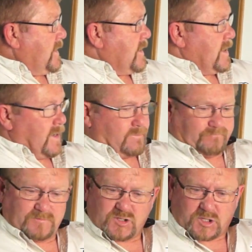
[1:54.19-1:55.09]

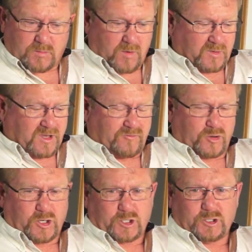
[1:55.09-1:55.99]
Some of them get
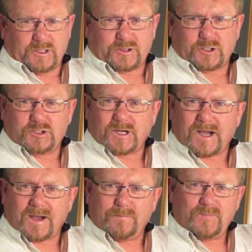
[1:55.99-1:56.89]
very good at their
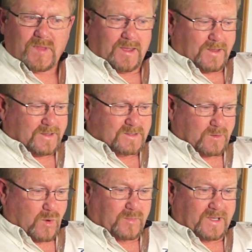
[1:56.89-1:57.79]
job.
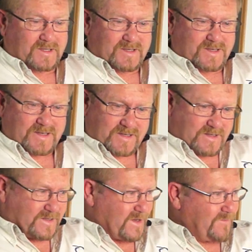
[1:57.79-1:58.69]
Some of them get
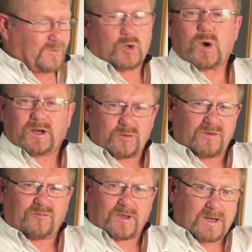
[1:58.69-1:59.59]
a few
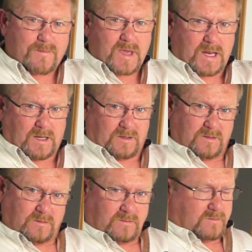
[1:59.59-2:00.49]
hundred feet a minute.